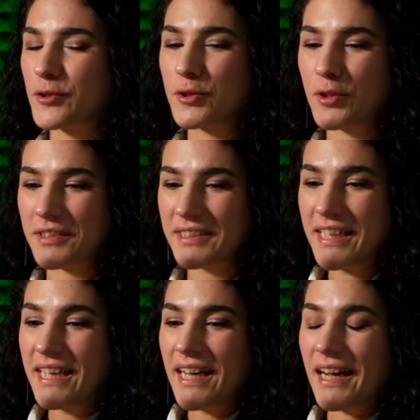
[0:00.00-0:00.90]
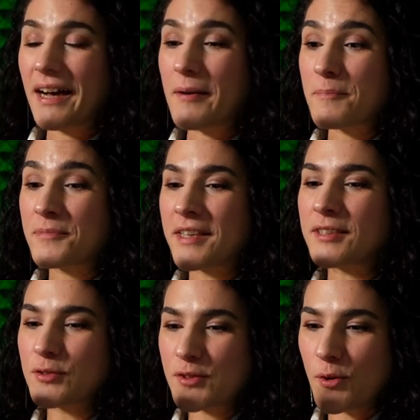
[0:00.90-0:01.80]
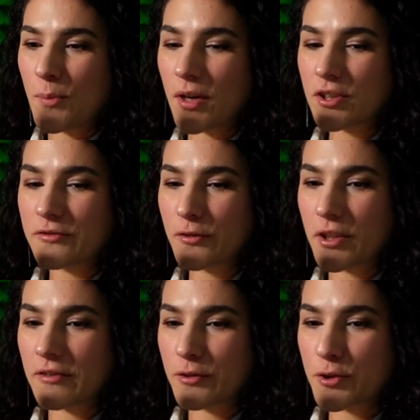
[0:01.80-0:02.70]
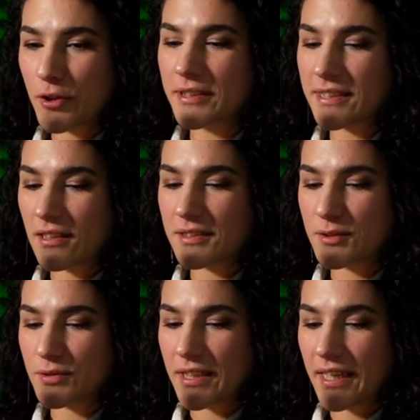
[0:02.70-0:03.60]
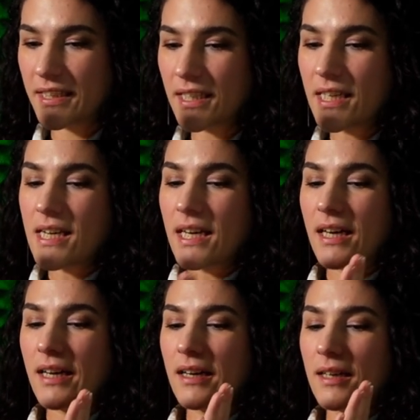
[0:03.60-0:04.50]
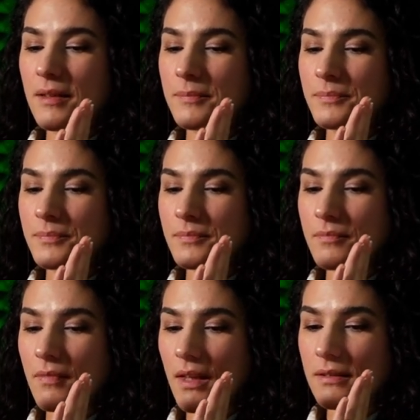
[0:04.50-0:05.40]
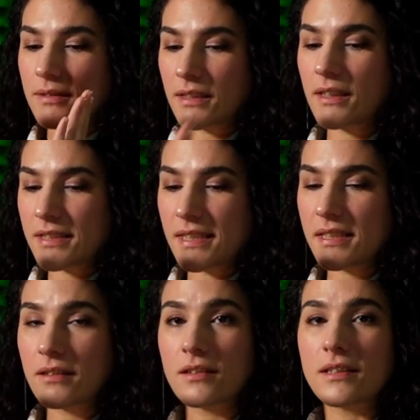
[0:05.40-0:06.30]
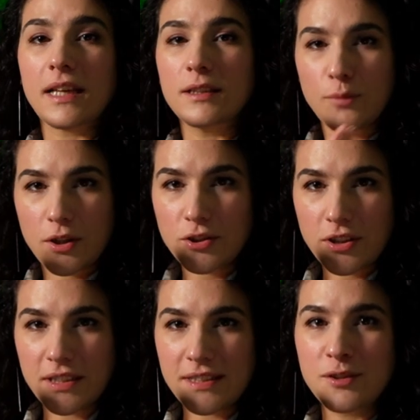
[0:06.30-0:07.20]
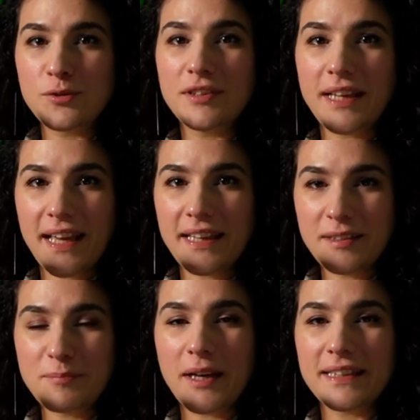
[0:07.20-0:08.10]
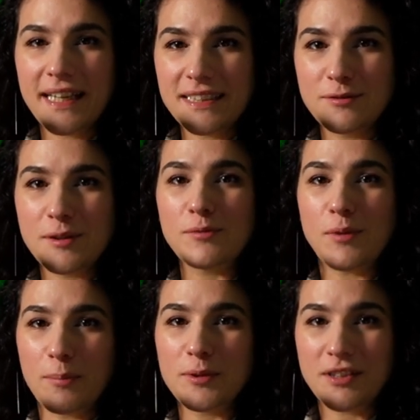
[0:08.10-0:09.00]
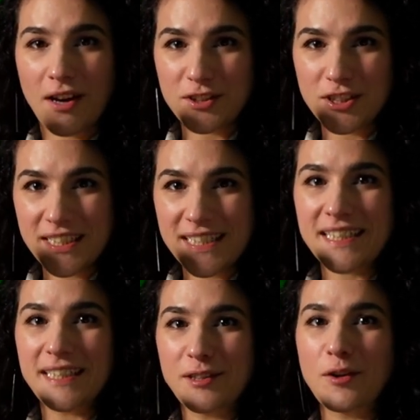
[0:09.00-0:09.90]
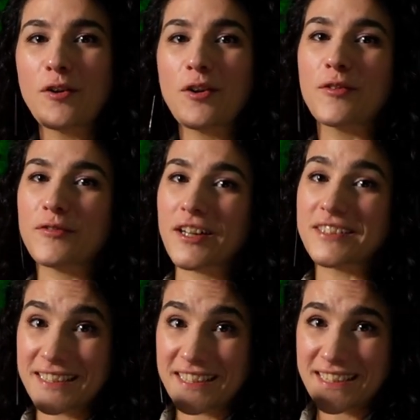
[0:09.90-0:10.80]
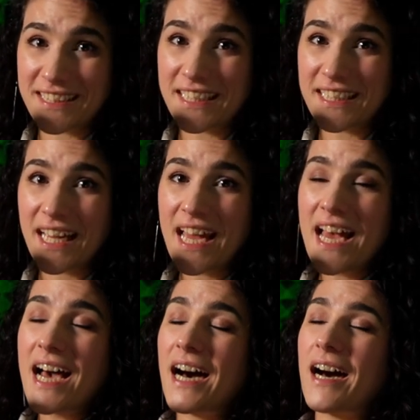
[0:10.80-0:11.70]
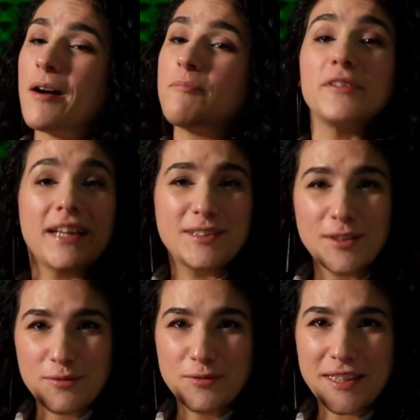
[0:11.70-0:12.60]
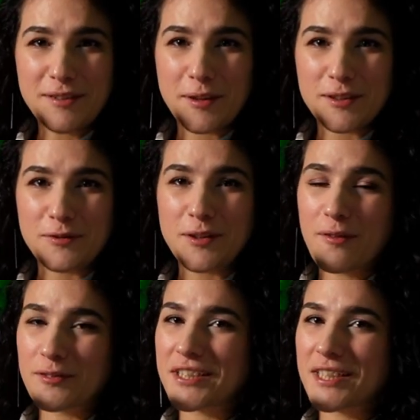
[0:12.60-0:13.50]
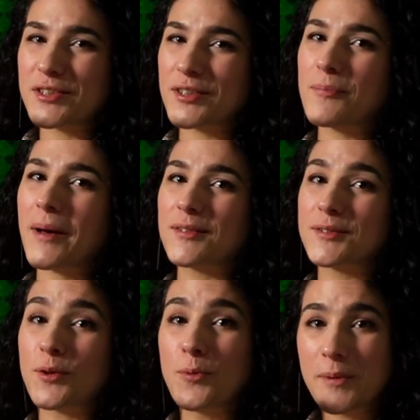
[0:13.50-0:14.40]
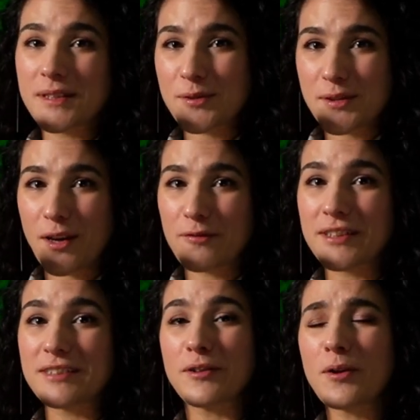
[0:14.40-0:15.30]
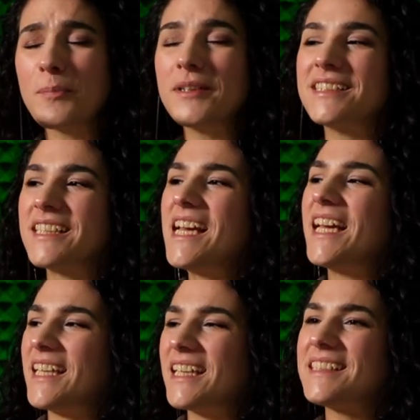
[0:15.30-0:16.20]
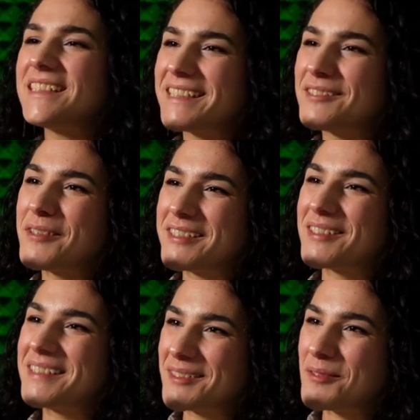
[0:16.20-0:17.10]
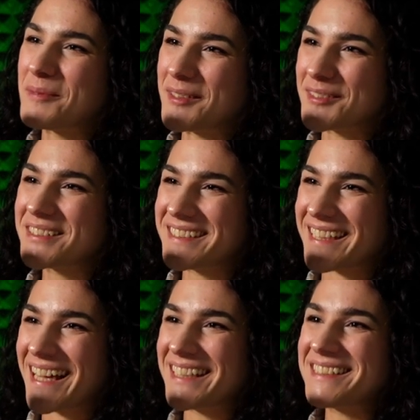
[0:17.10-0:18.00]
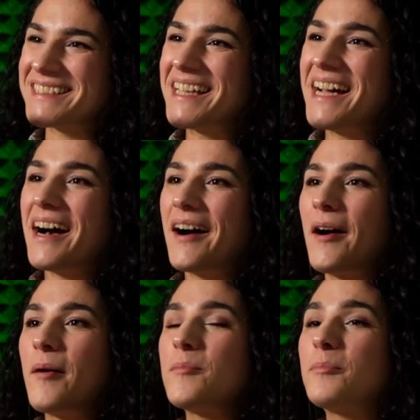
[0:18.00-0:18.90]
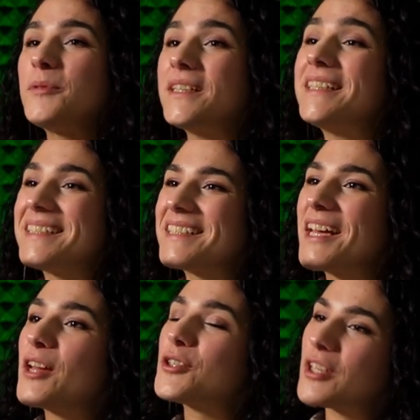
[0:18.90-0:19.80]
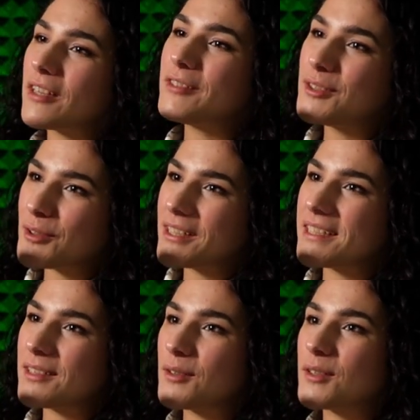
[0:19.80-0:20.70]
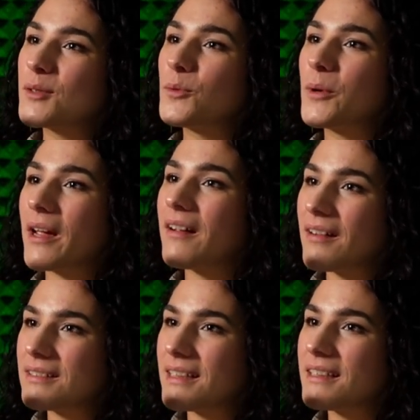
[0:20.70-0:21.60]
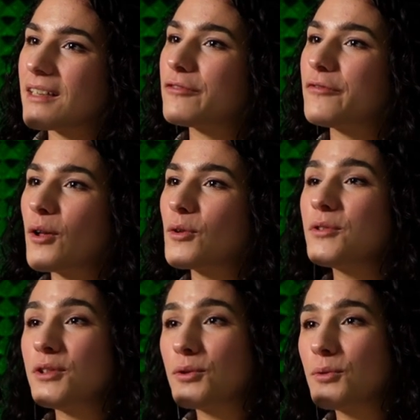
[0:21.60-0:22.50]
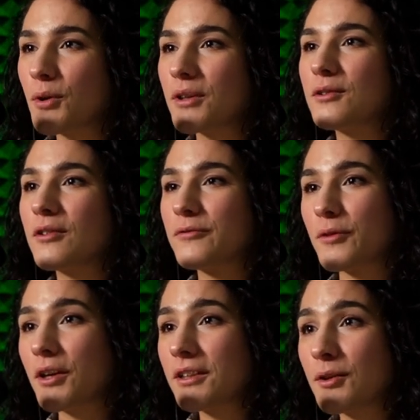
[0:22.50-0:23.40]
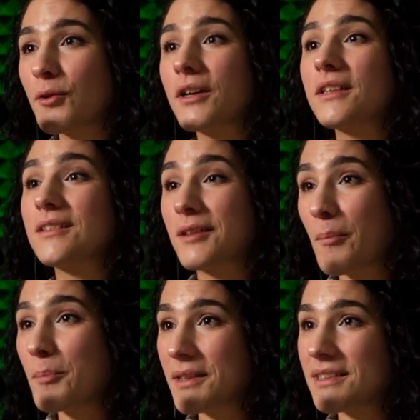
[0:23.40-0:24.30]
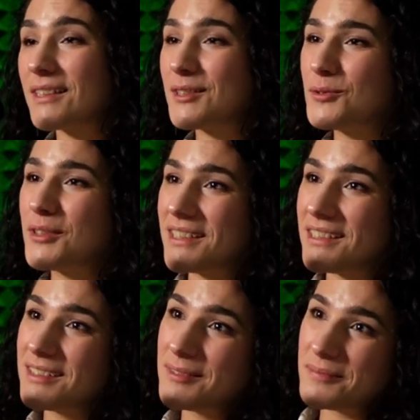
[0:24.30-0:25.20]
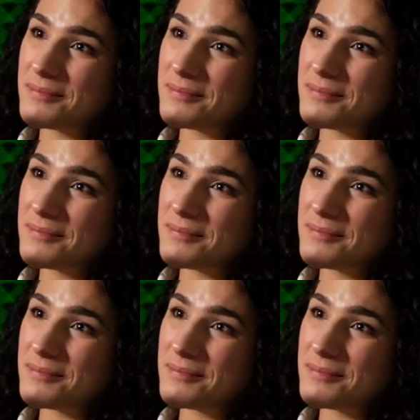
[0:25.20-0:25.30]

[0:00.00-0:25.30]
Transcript: For sure. Um, thank you so much for for joining us today. Um, Dearest listeners and watchers, today my guest was Robert Hodges, CEO of Altinity. Um, we had a really wonderful conversation about open source software development, and I think it went a little beyond that. Um, please share with our listeners where they can follow you or your work or the company that you lead.